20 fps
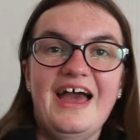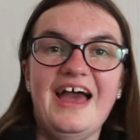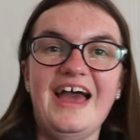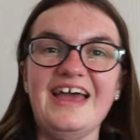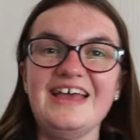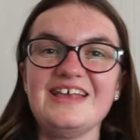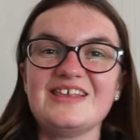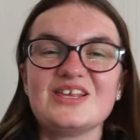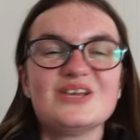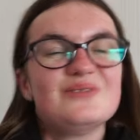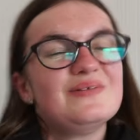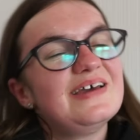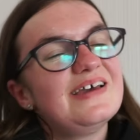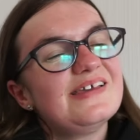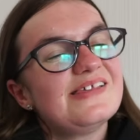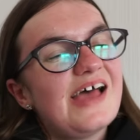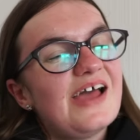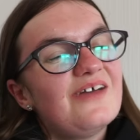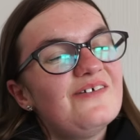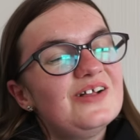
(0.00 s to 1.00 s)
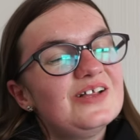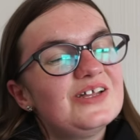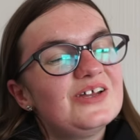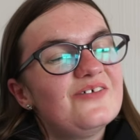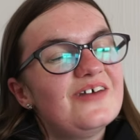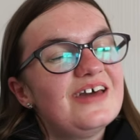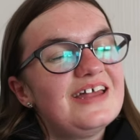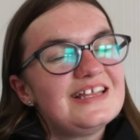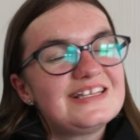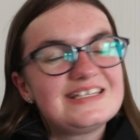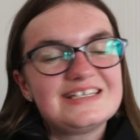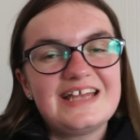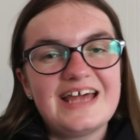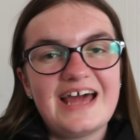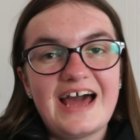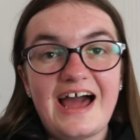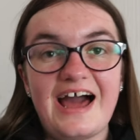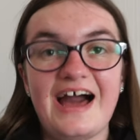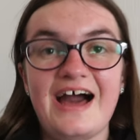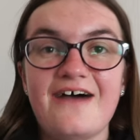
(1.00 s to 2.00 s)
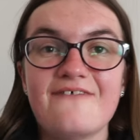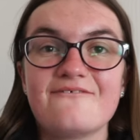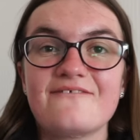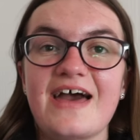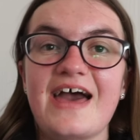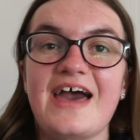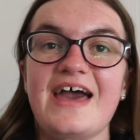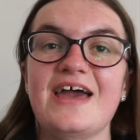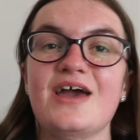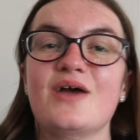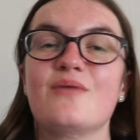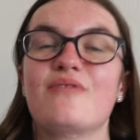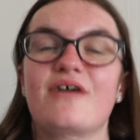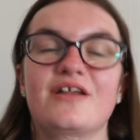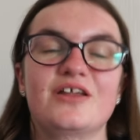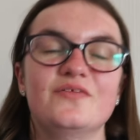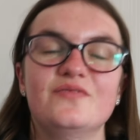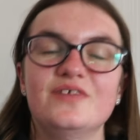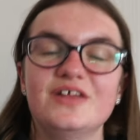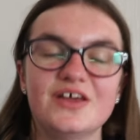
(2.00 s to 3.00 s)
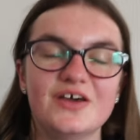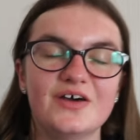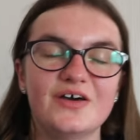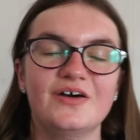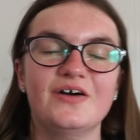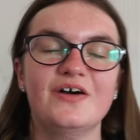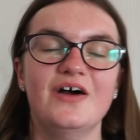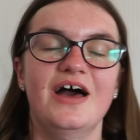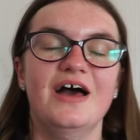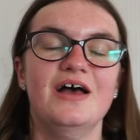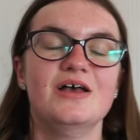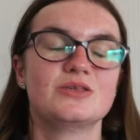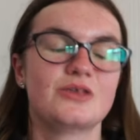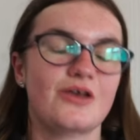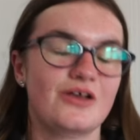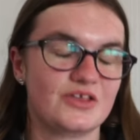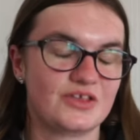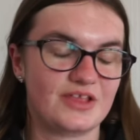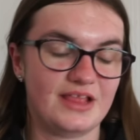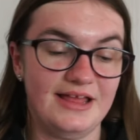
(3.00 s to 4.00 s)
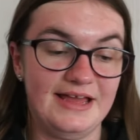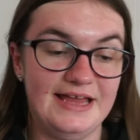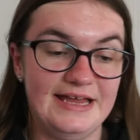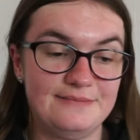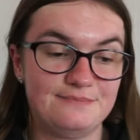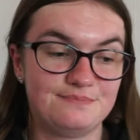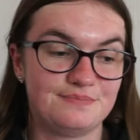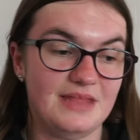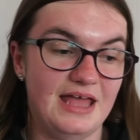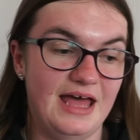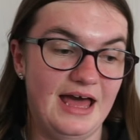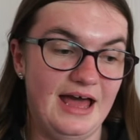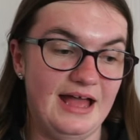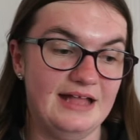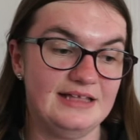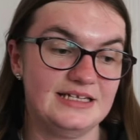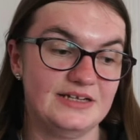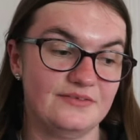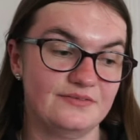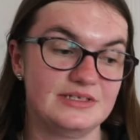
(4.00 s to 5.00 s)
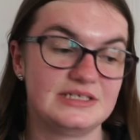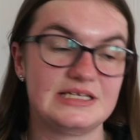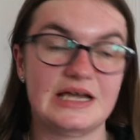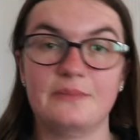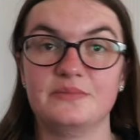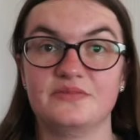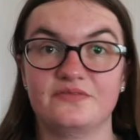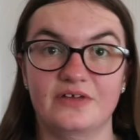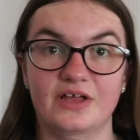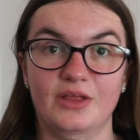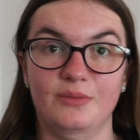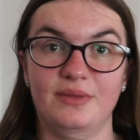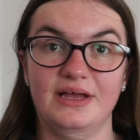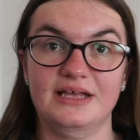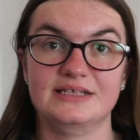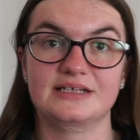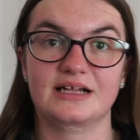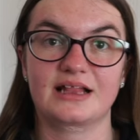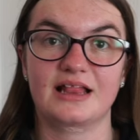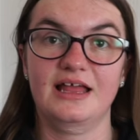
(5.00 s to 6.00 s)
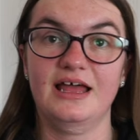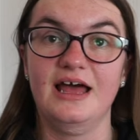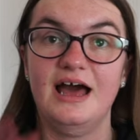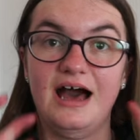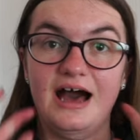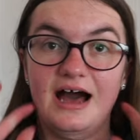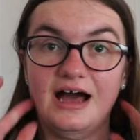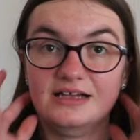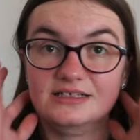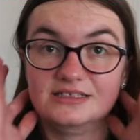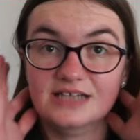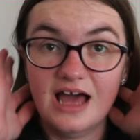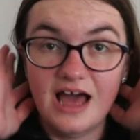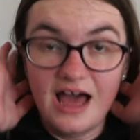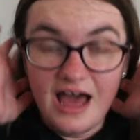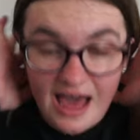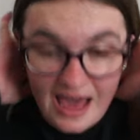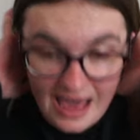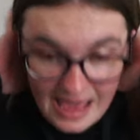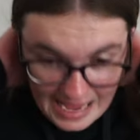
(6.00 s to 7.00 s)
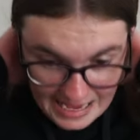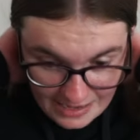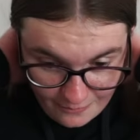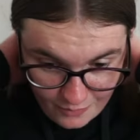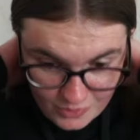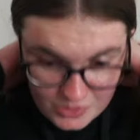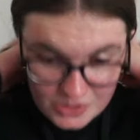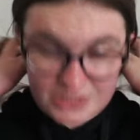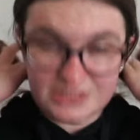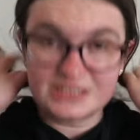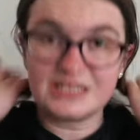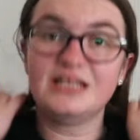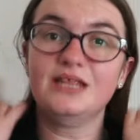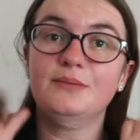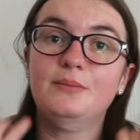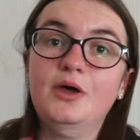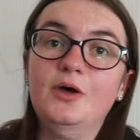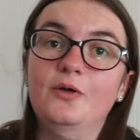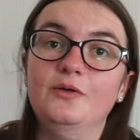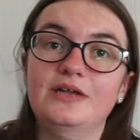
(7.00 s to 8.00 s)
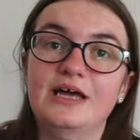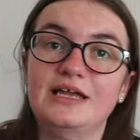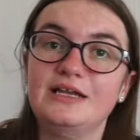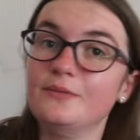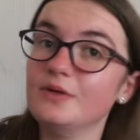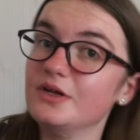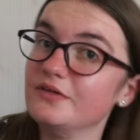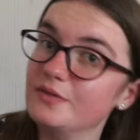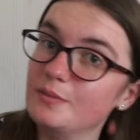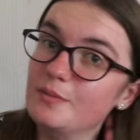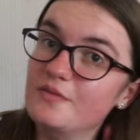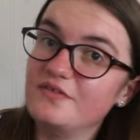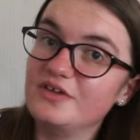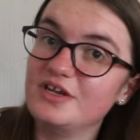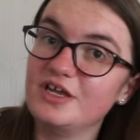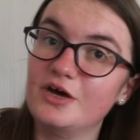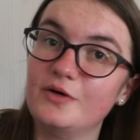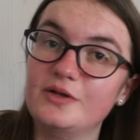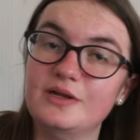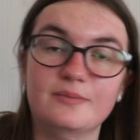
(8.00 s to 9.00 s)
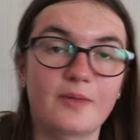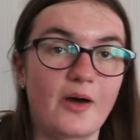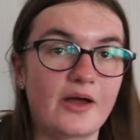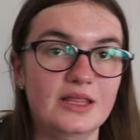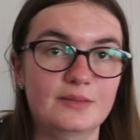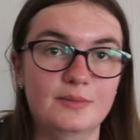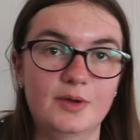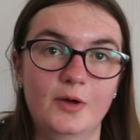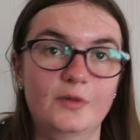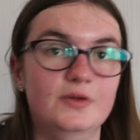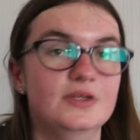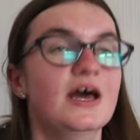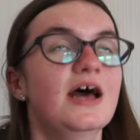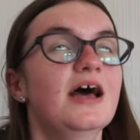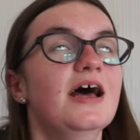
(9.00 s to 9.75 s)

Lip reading: Hey subbies, how you all doing? Today I have a brand new video. So it's late, I didn't have any time to film basically, and I wasn't in the mood. I didn't want to film a video and I'm not in the mood.